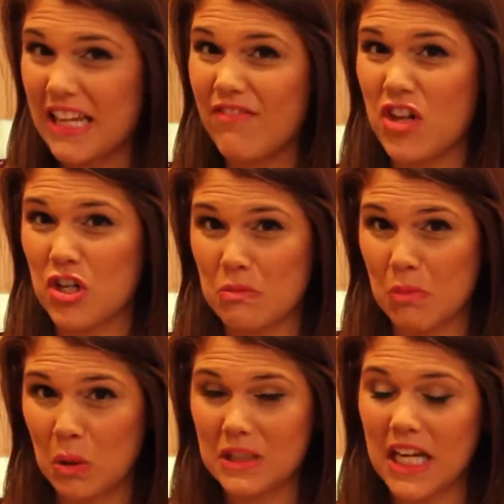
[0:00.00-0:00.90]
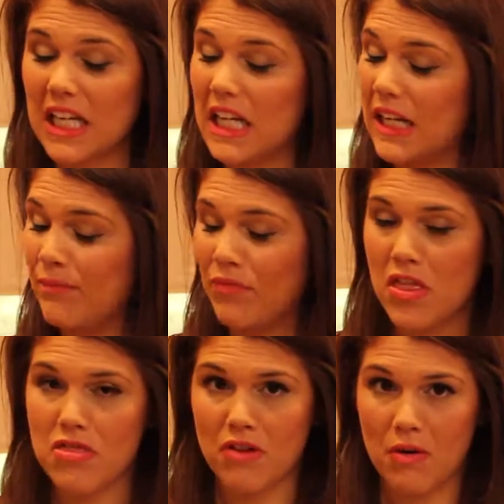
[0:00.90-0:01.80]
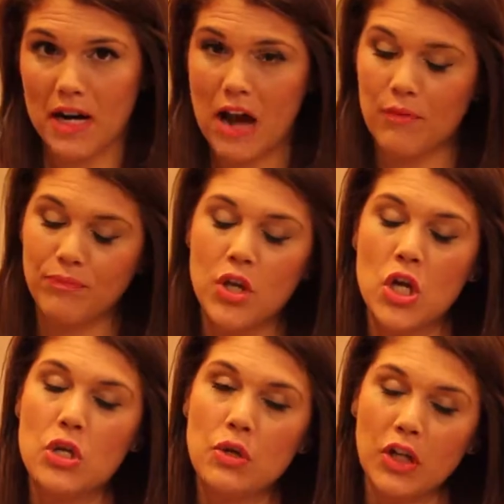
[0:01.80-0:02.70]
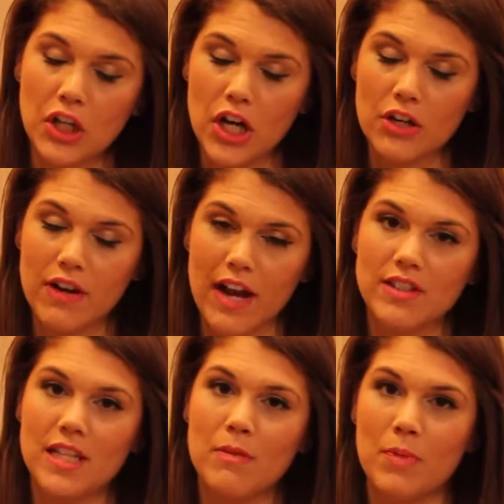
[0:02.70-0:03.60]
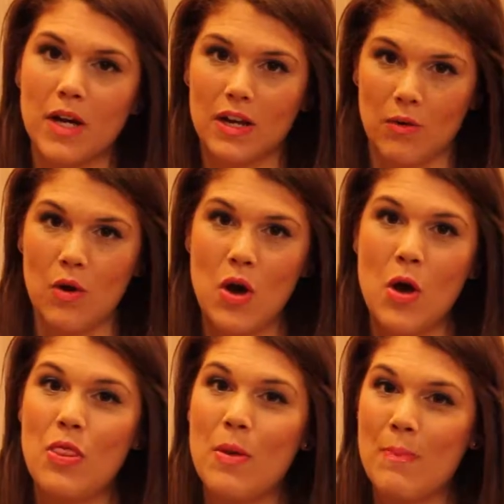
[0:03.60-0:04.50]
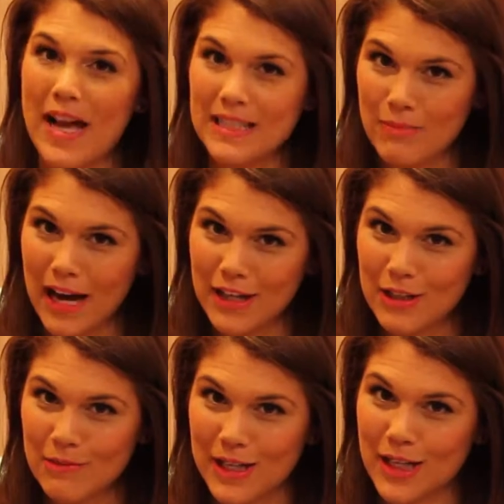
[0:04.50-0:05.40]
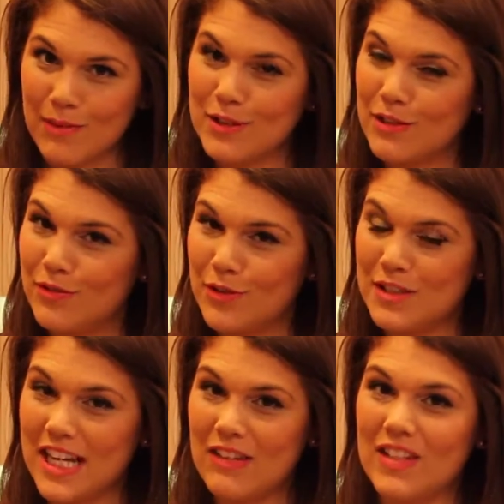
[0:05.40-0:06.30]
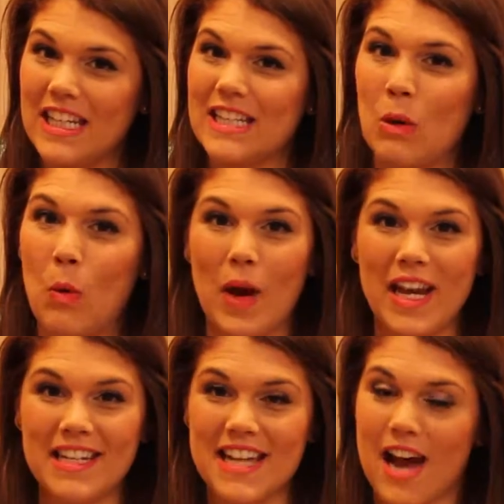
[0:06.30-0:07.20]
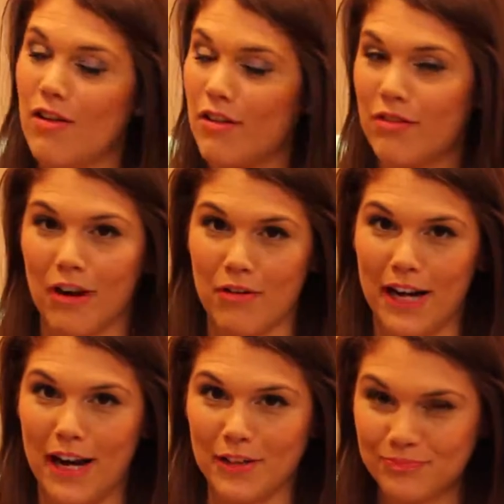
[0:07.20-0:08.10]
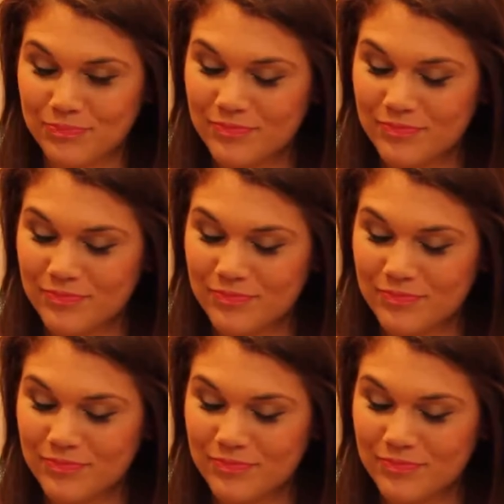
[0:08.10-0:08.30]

If there's mold on it, throw it out. You could cut around it, but the best motto when it comes to food safety is when in doubt, throw it out.